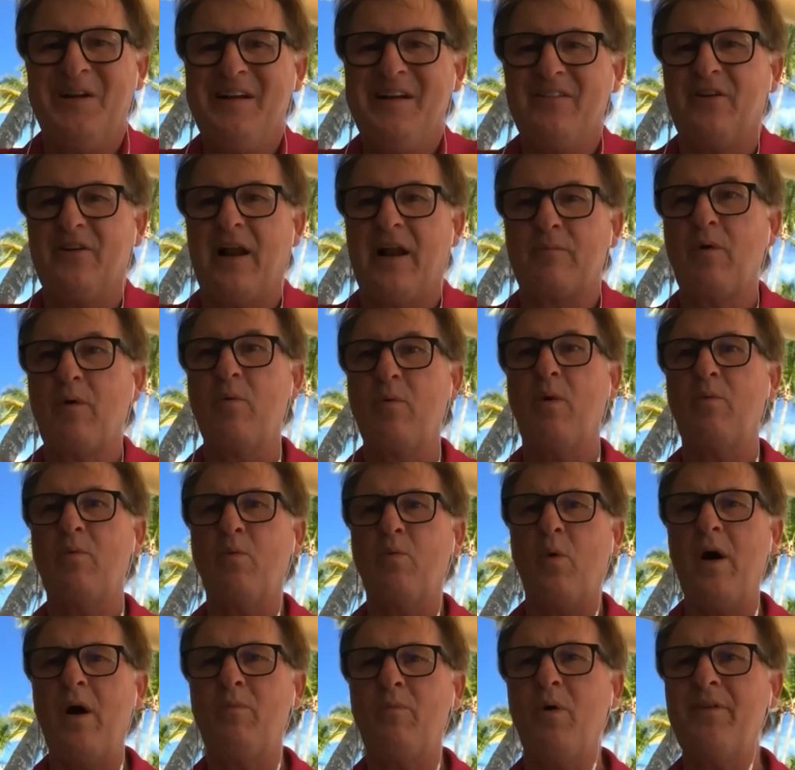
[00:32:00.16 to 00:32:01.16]
They're like, but what,
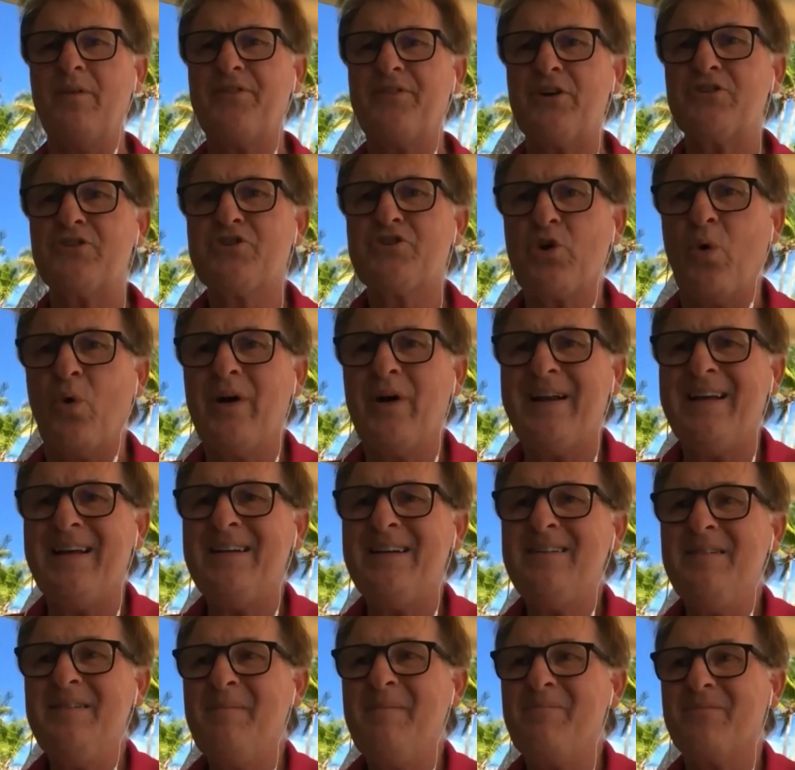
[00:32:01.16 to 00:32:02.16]
what, what they're
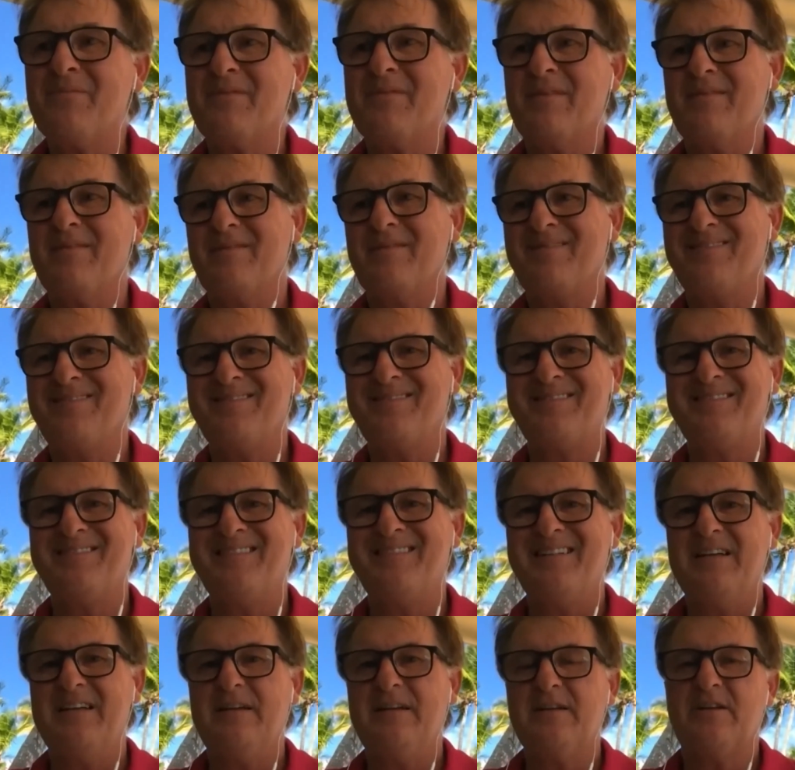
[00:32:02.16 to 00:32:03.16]
joining?
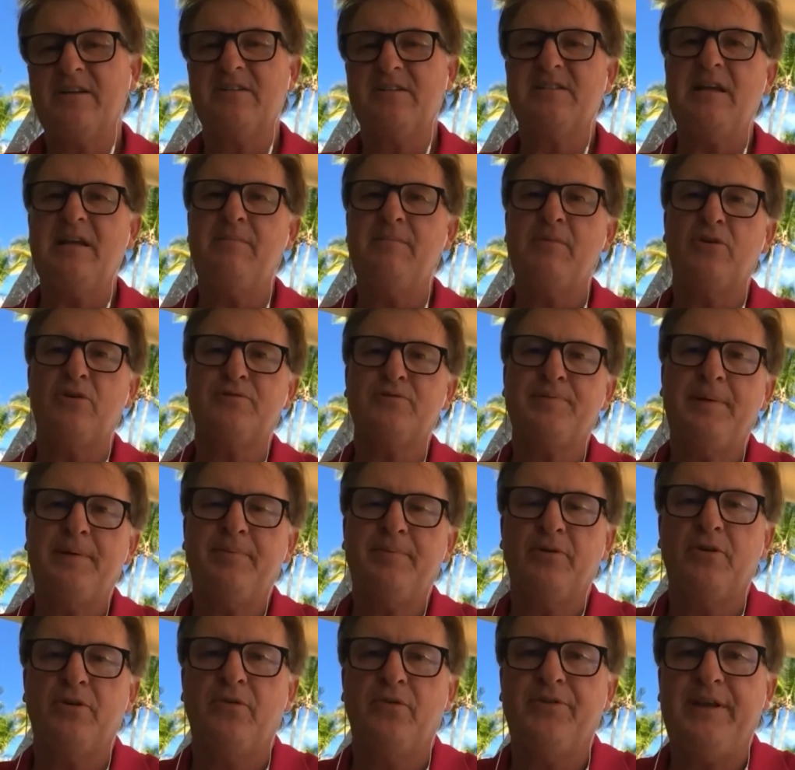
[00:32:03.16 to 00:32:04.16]
Because see, most
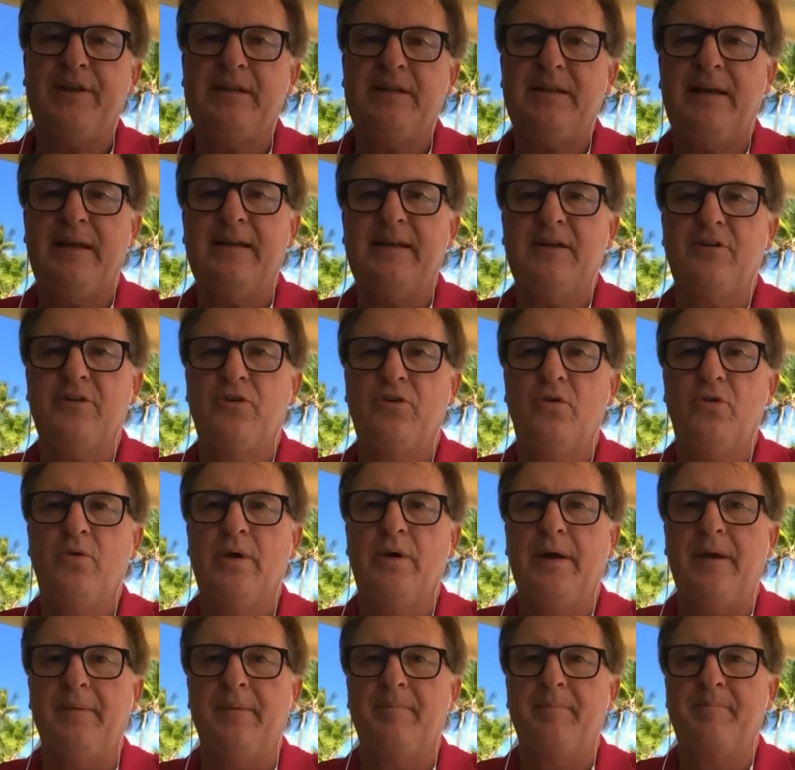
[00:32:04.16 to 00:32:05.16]
people don't think they can do
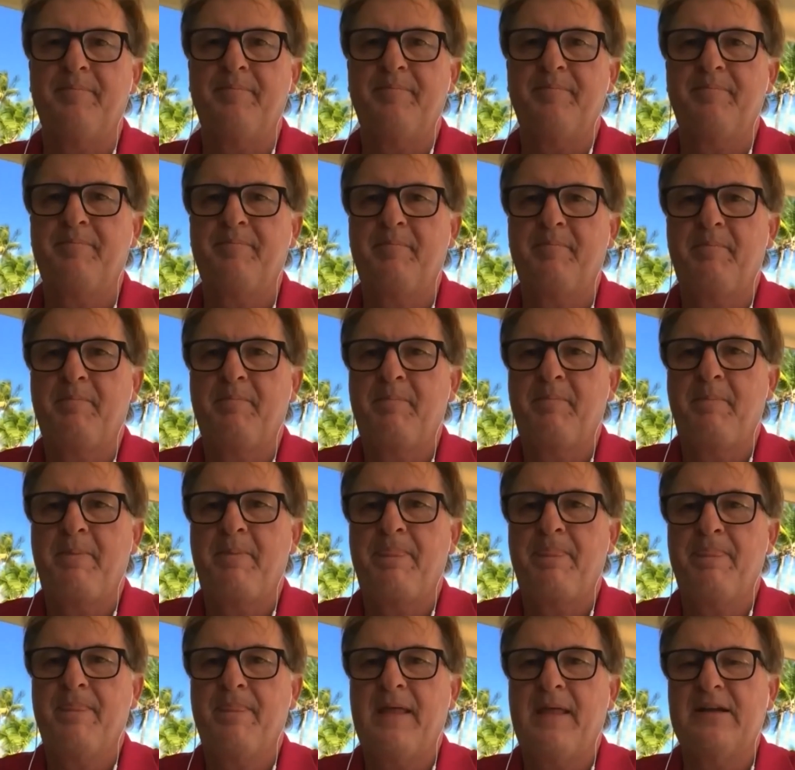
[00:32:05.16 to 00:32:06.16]
it.
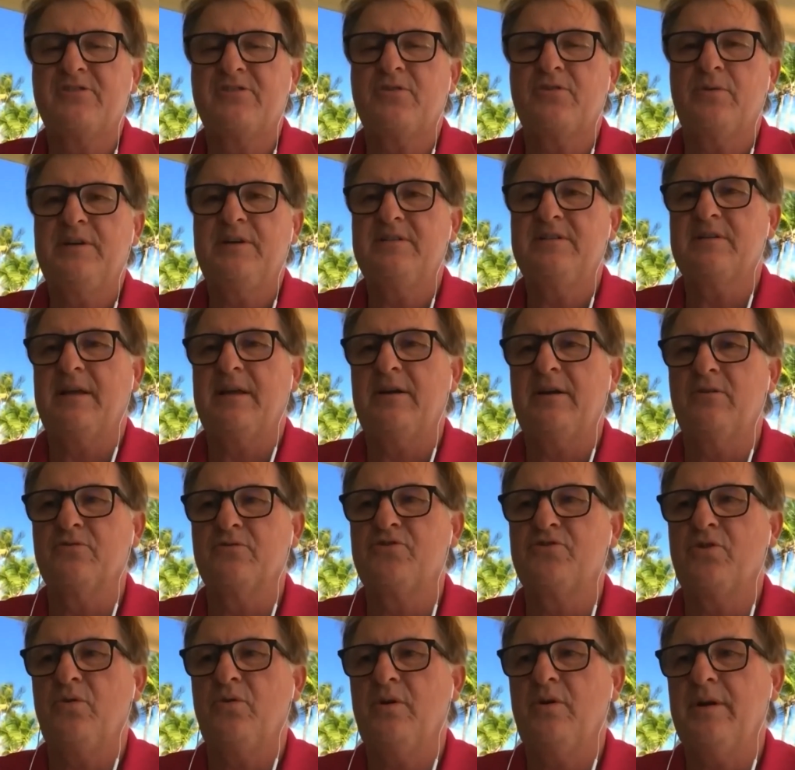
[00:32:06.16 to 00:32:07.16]
That's the reason they don't
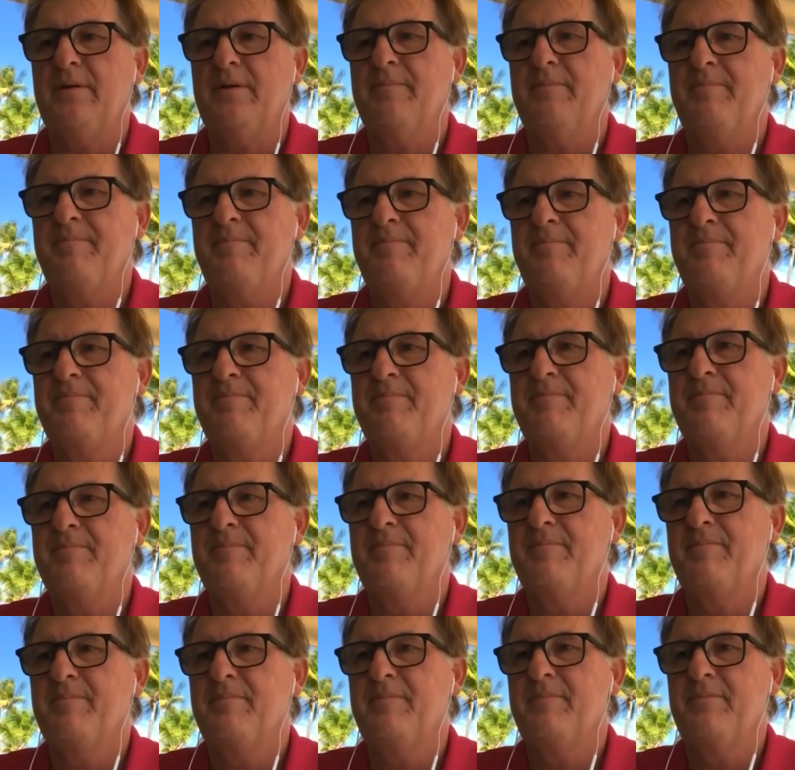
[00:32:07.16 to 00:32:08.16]
join.
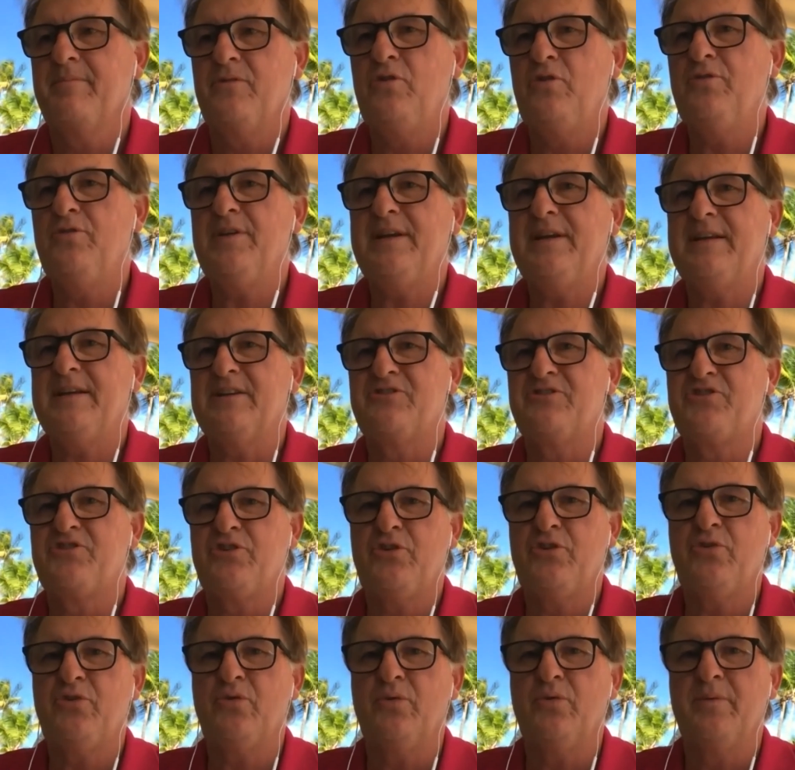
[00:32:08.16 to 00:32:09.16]
You think it's
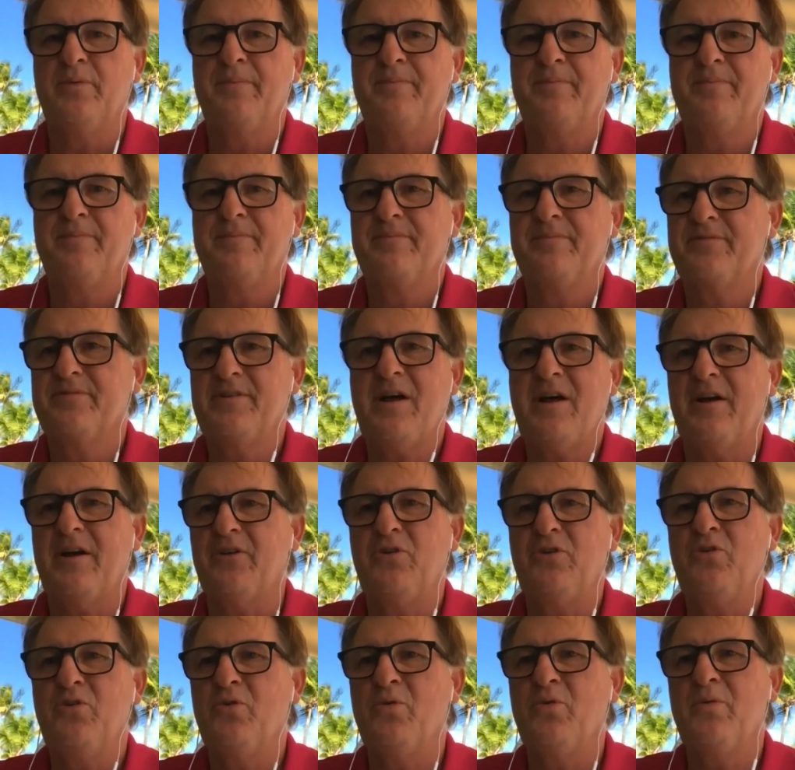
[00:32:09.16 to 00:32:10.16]
you. It's not
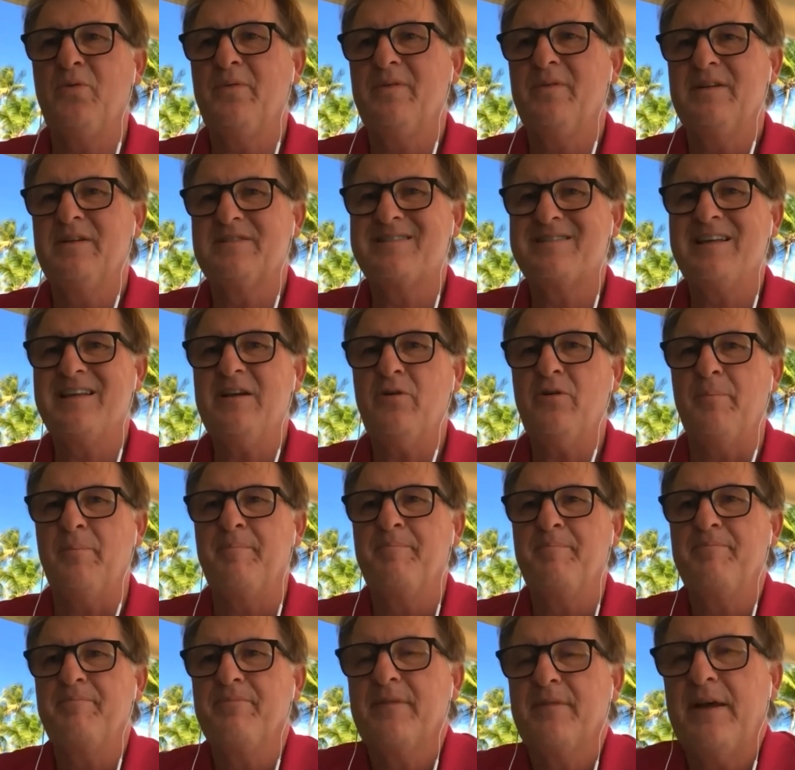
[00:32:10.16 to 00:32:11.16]
you. It's them.
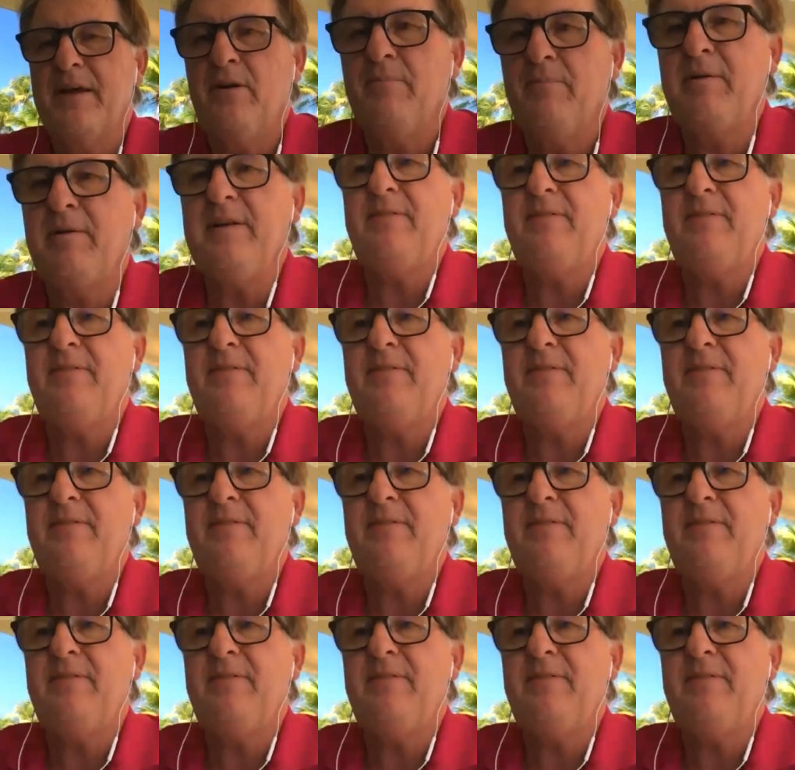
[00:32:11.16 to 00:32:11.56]
They don't believe